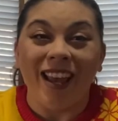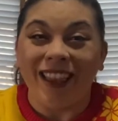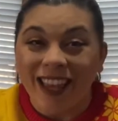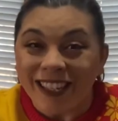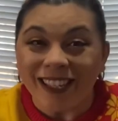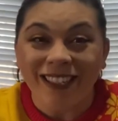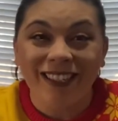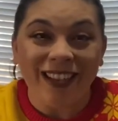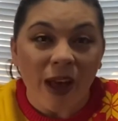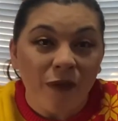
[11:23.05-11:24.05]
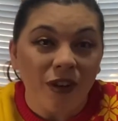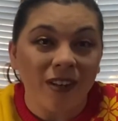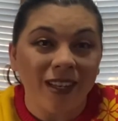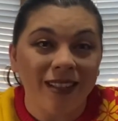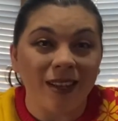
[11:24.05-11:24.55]
this is
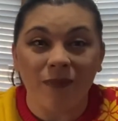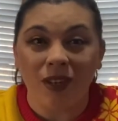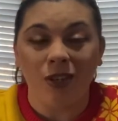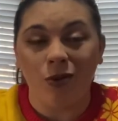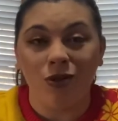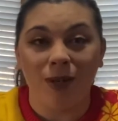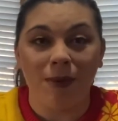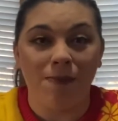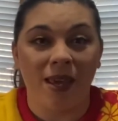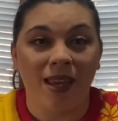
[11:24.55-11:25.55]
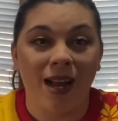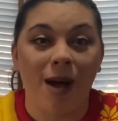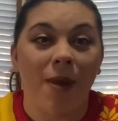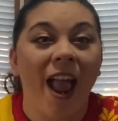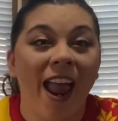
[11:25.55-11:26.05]
definitely something you should be picking
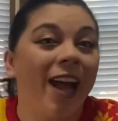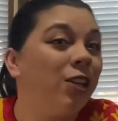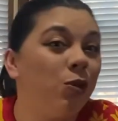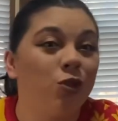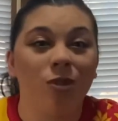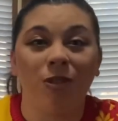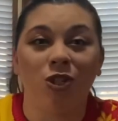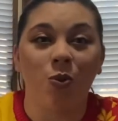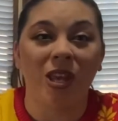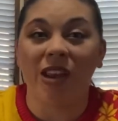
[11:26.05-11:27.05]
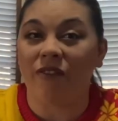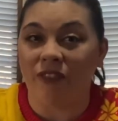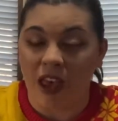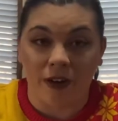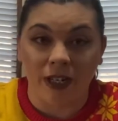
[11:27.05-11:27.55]
up, and you should be doing it
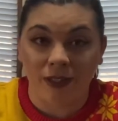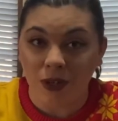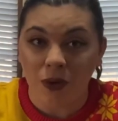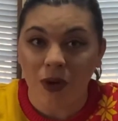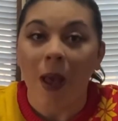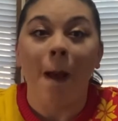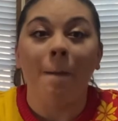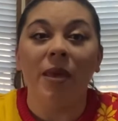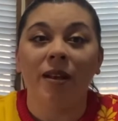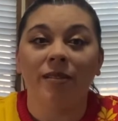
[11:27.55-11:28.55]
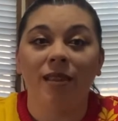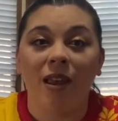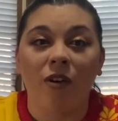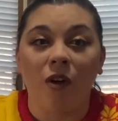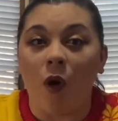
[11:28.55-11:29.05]
very soon because they
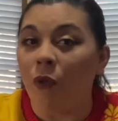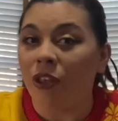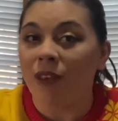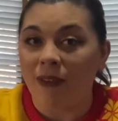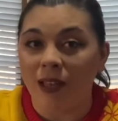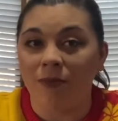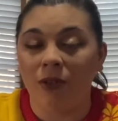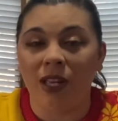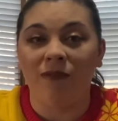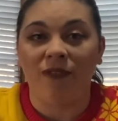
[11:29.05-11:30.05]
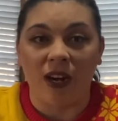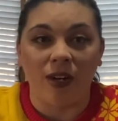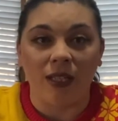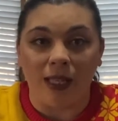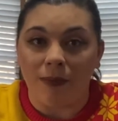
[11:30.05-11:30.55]
are only available in
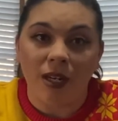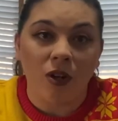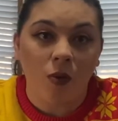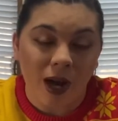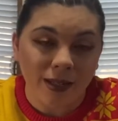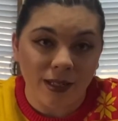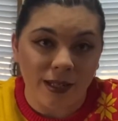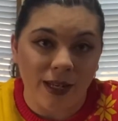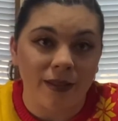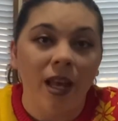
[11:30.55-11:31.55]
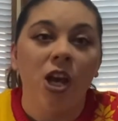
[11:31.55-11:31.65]
very limited quantities.